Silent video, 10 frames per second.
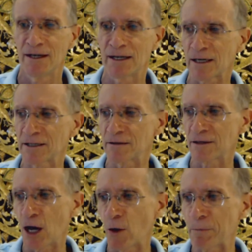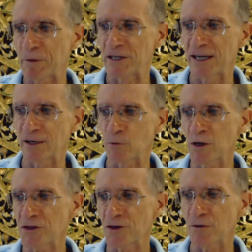and let go up and down
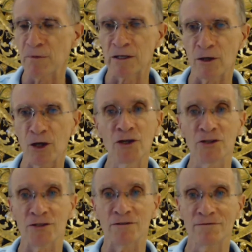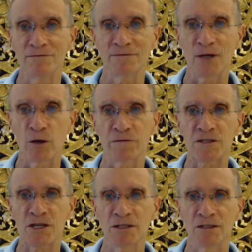with them and learn over
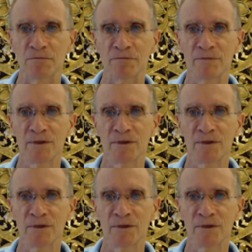time.